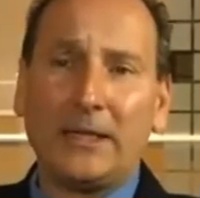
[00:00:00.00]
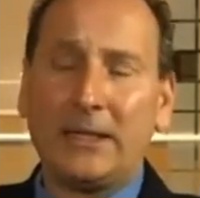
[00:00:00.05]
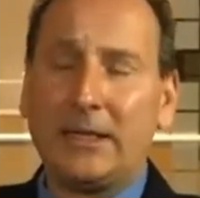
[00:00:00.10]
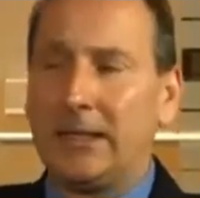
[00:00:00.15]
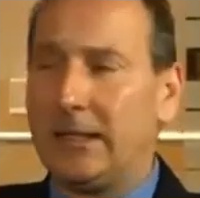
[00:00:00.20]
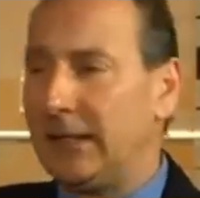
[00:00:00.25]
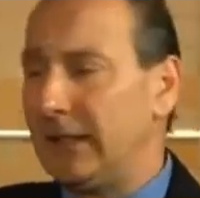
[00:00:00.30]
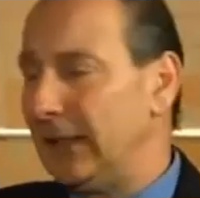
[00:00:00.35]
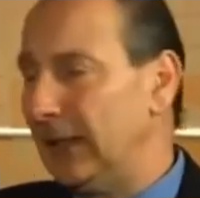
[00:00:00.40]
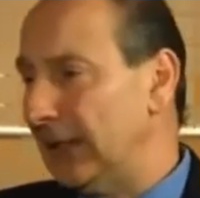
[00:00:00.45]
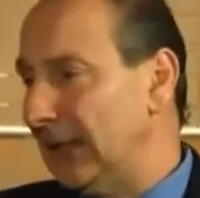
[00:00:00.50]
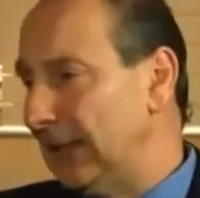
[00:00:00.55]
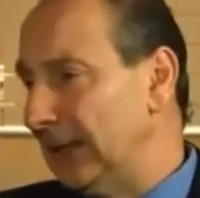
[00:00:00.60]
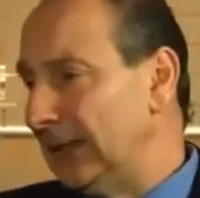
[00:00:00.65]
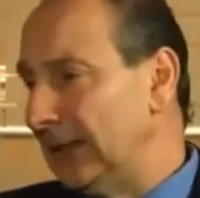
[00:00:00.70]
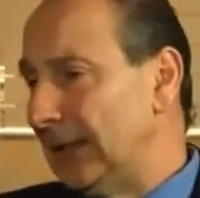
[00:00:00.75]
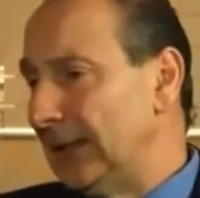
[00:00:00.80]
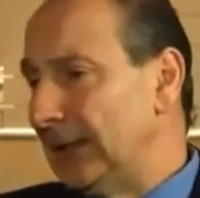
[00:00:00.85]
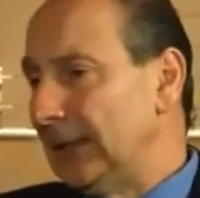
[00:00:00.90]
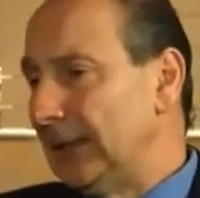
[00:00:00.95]
He uh,
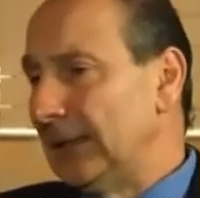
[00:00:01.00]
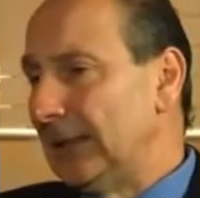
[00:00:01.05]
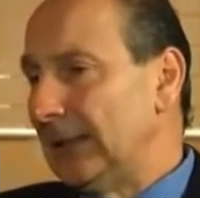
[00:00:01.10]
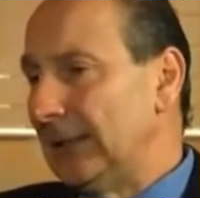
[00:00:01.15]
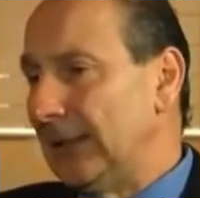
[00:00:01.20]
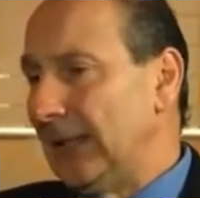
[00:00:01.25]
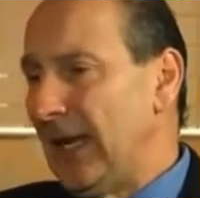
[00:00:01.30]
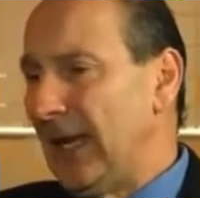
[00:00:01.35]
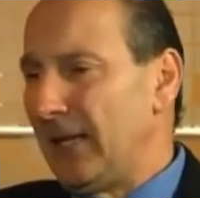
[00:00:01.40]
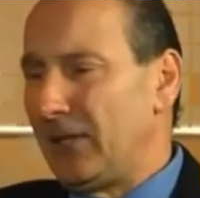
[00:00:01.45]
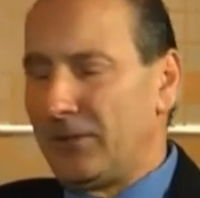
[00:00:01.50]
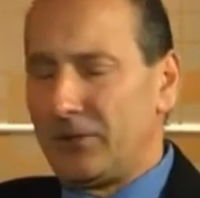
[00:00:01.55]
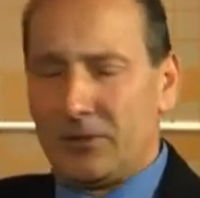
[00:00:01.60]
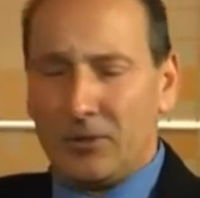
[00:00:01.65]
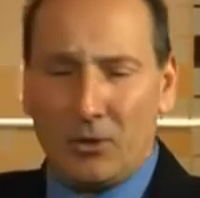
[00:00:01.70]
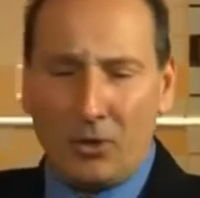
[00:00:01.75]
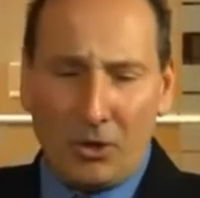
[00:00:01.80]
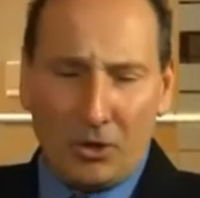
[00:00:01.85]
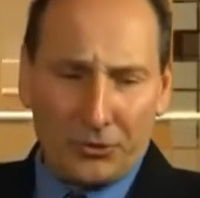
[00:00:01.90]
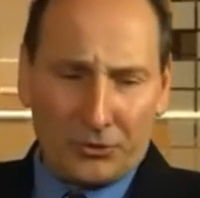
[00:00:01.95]
uh had
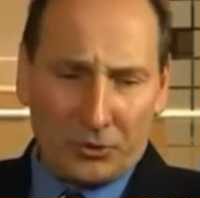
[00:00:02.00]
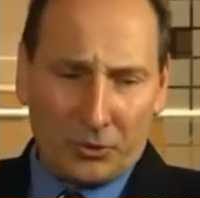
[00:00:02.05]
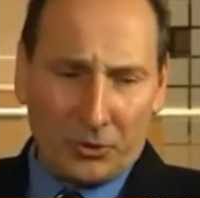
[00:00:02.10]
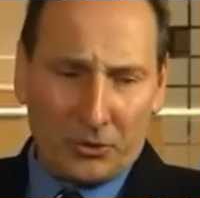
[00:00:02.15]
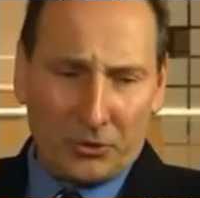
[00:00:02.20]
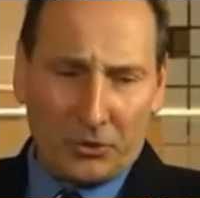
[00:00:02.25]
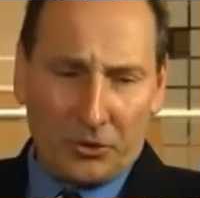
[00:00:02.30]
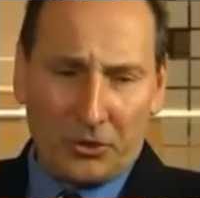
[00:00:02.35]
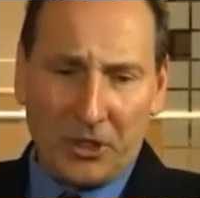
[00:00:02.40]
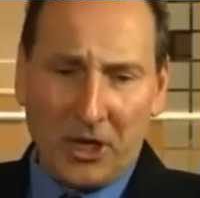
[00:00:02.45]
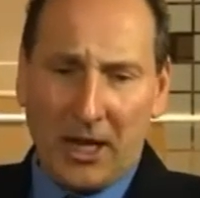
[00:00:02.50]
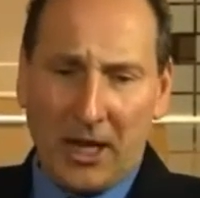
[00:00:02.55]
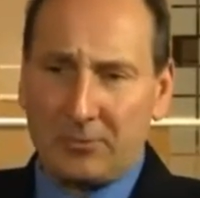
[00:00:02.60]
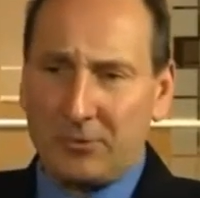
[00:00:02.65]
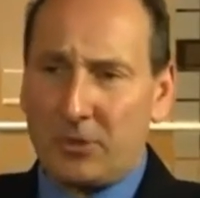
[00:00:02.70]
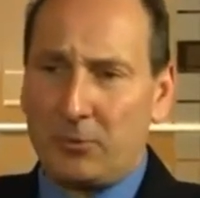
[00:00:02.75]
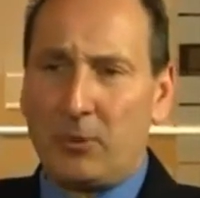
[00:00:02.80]
all sorts of jobs.